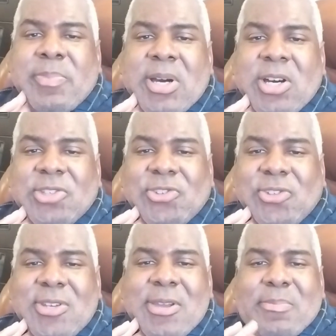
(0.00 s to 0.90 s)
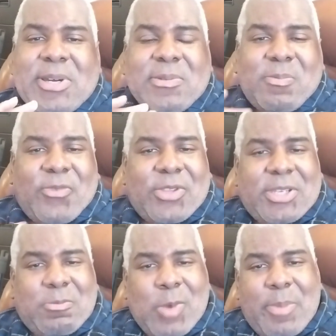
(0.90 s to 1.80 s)
pass, but for
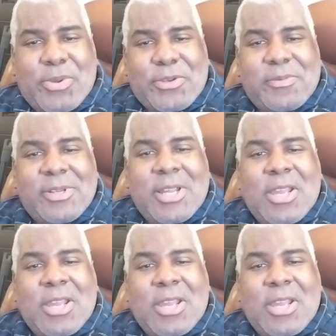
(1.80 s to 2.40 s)
the weapon,